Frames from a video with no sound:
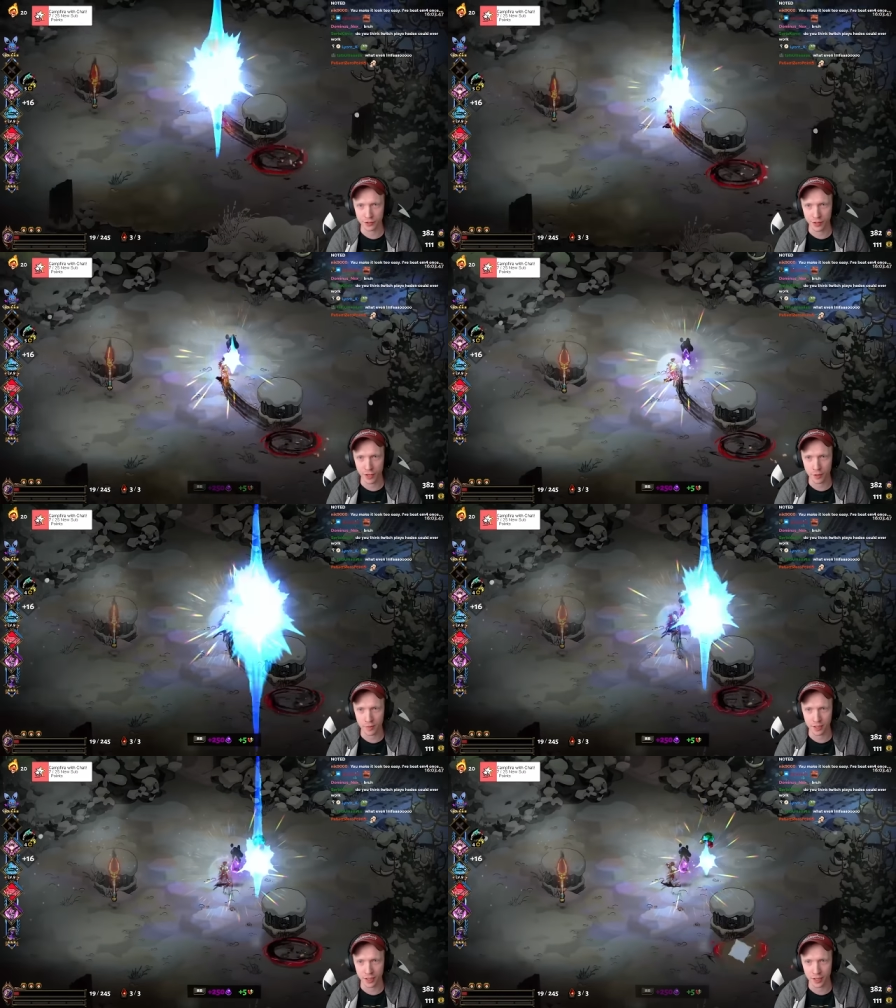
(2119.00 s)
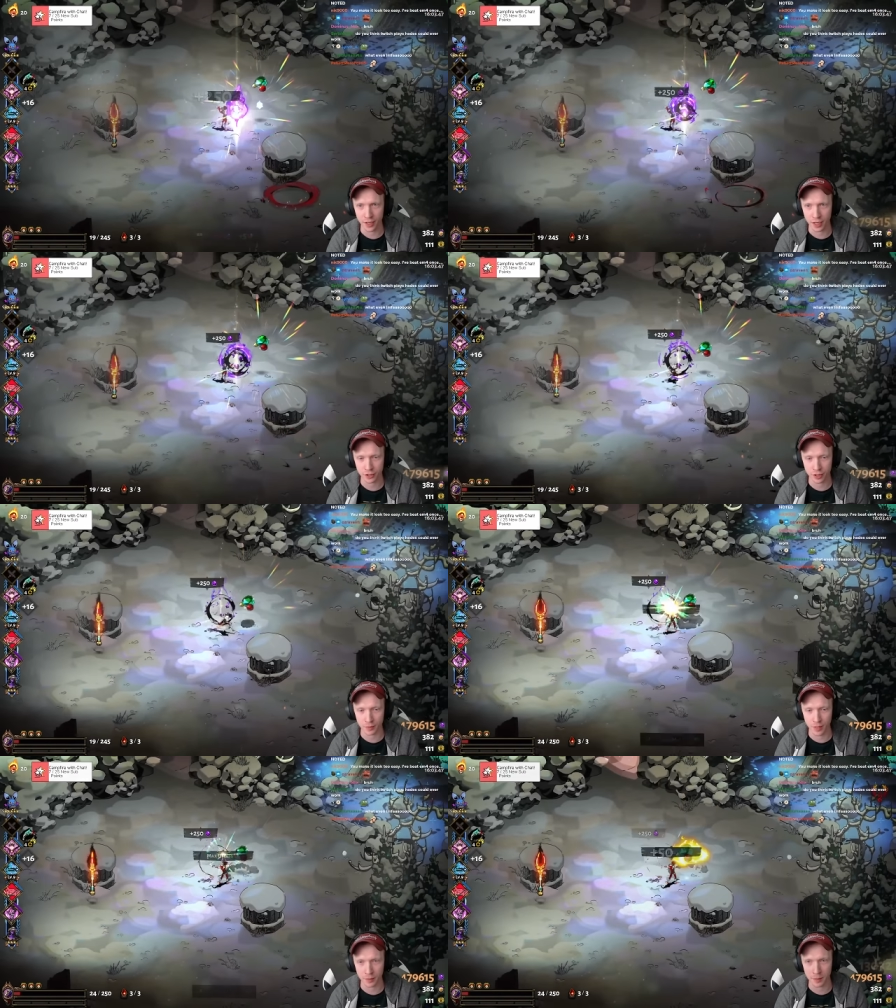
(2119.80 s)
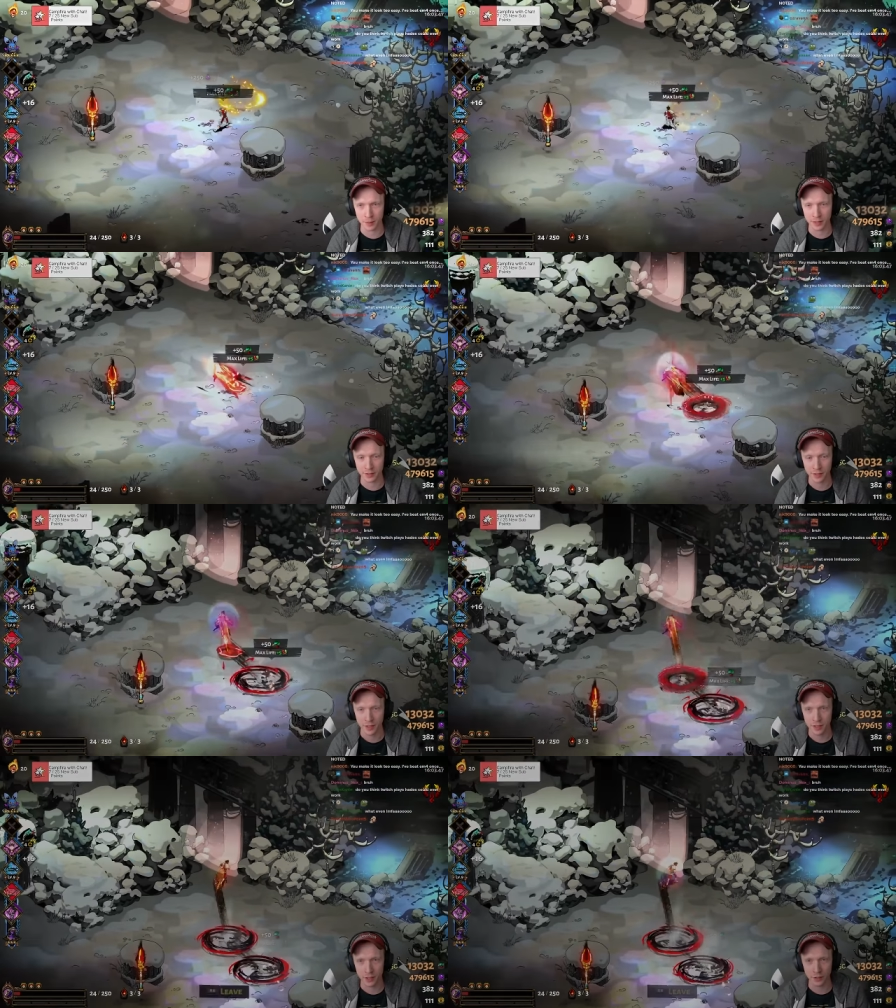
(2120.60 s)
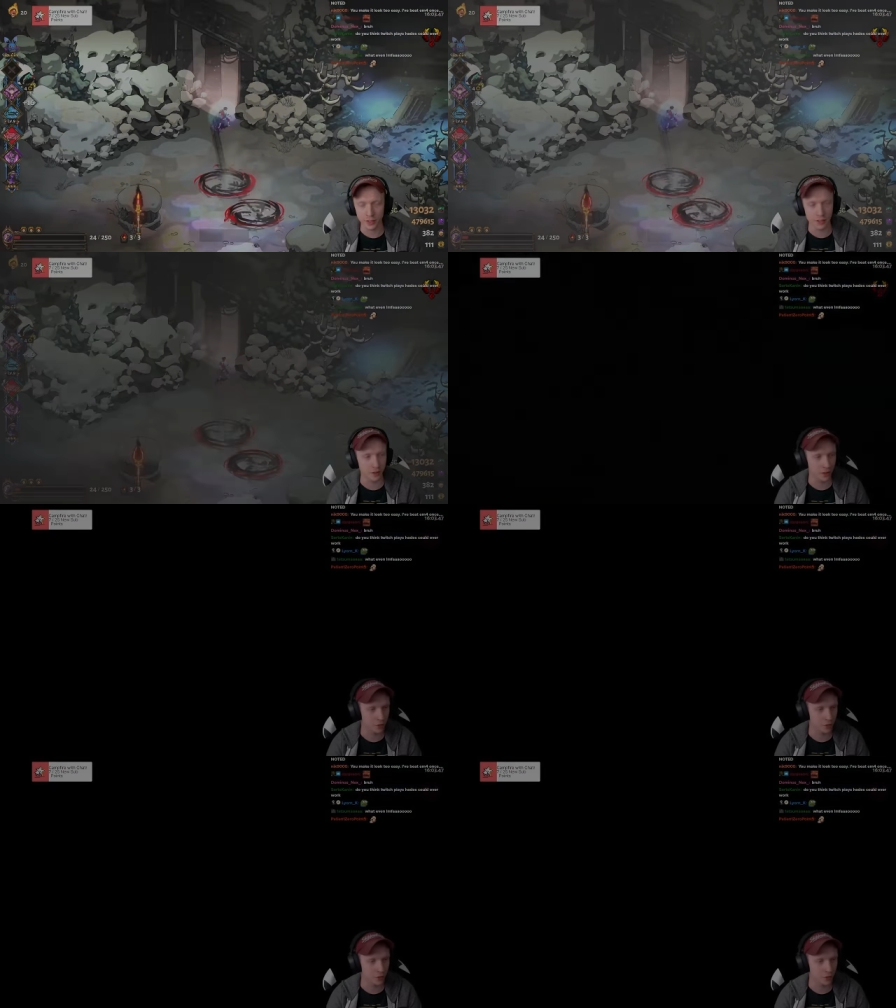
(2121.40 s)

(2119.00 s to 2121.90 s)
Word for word: human connection, blah, blah, blah. You don't need to touch